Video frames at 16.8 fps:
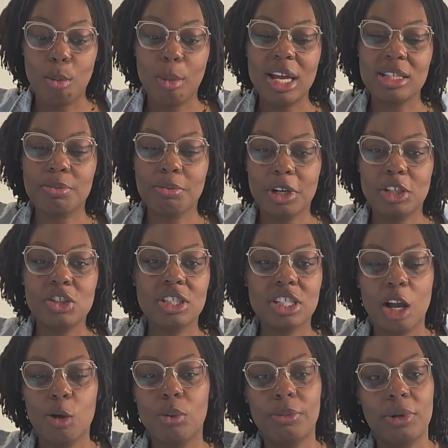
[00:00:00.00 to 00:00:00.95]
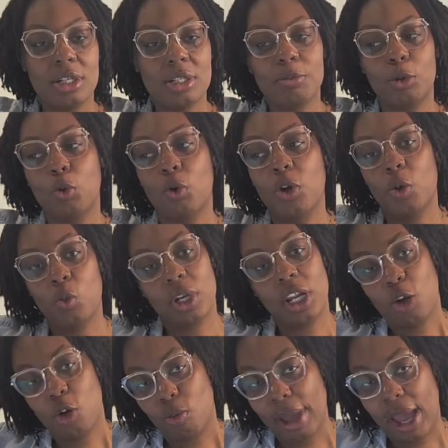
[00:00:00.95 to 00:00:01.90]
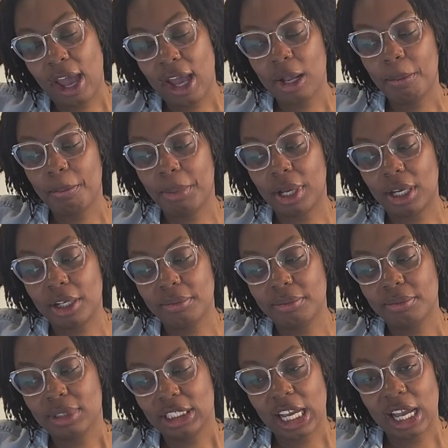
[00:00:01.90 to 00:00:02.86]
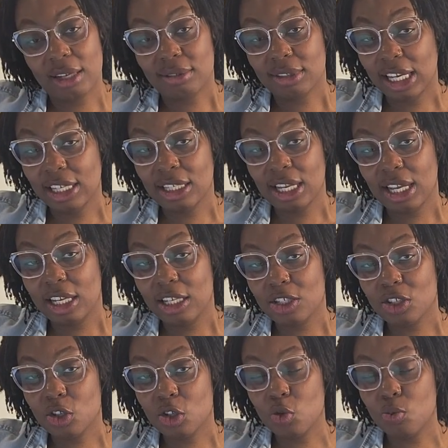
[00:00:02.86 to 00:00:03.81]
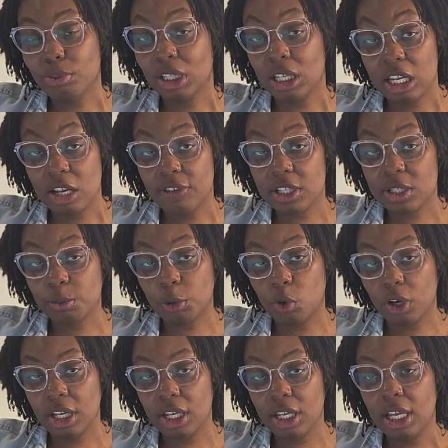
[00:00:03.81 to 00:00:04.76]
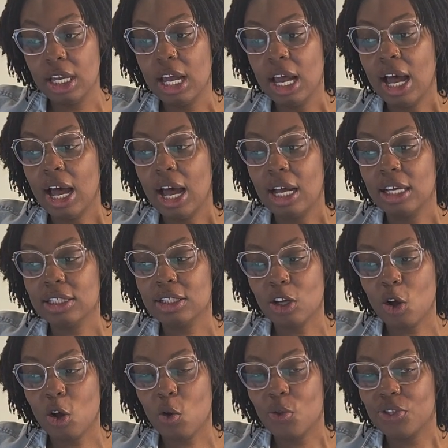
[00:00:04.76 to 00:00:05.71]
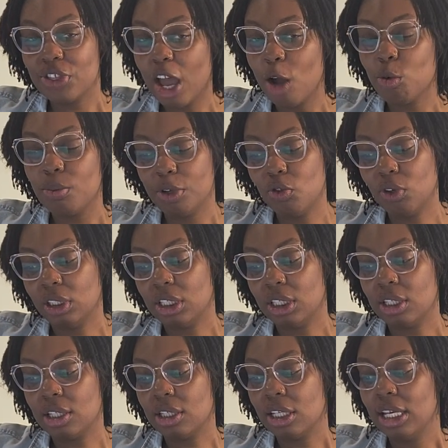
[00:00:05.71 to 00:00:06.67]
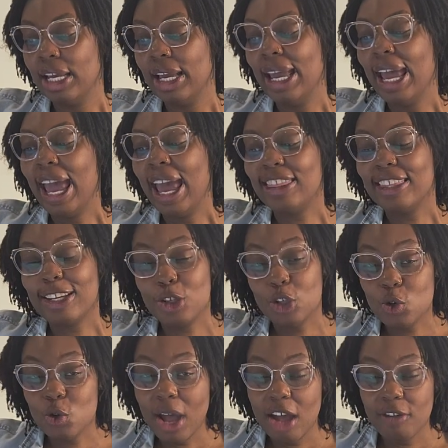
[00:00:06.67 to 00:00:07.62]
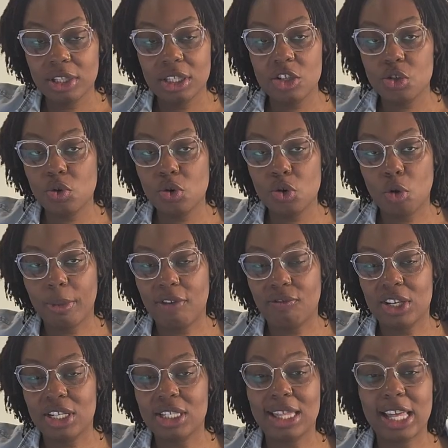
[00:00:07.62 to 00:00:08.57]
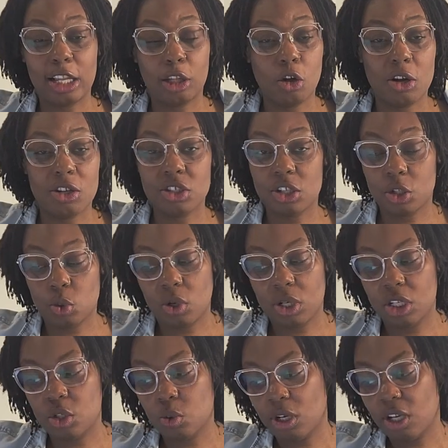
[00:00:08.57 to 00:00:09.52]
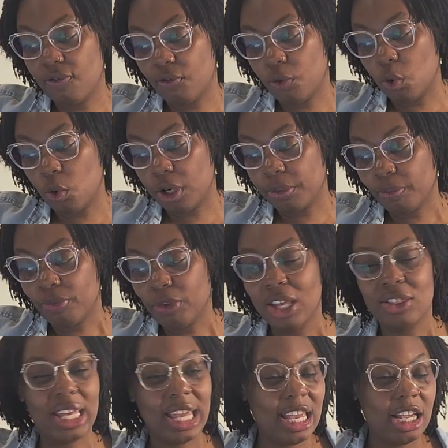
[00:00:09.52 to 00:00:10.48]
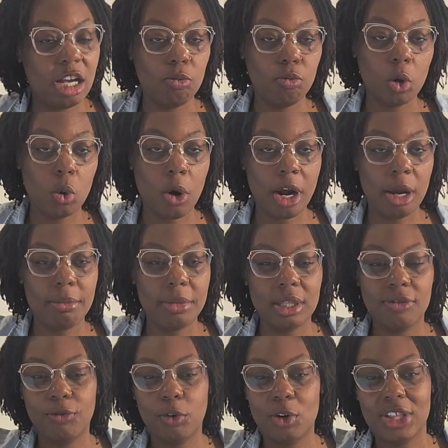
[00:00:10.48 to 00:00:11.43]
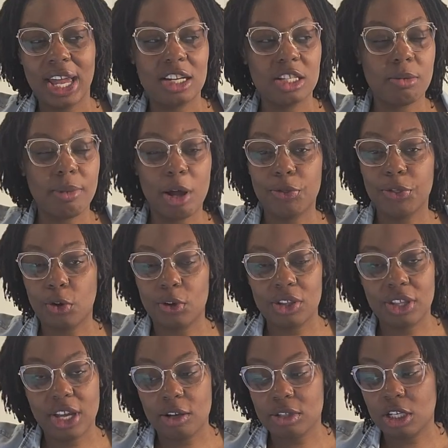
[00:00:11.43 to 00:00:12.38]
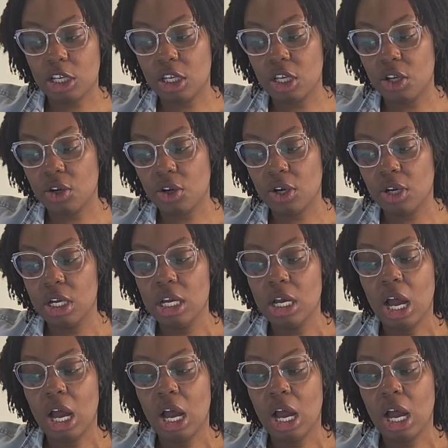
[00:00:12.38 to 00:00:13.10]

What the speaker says: as much as I would be exploring when I go back, but yeah, 90 days to do plenty of exploring. So that would be really good. And they do have a digital nomad visa that launched in 2024. The income requirement for that is about 30,000 a year.